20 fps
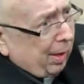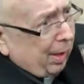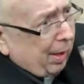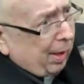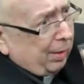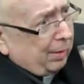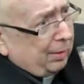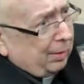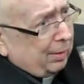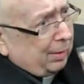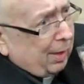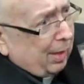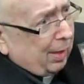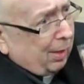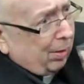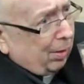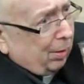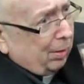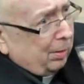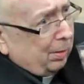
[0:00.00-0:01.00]
And
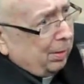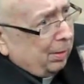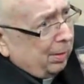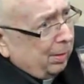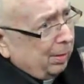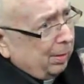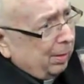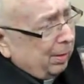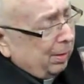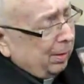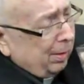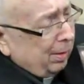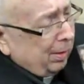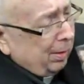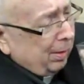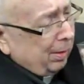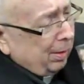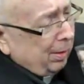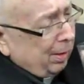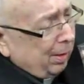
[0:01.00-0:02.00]
second,
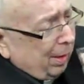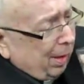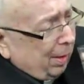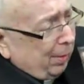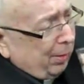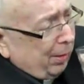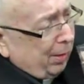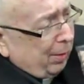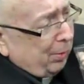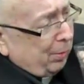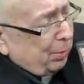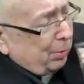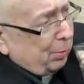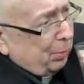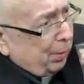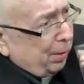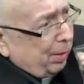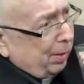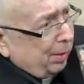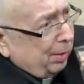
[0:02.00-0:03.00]
I mean, it was
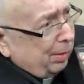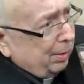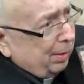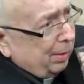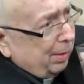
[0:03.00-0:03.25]
weird.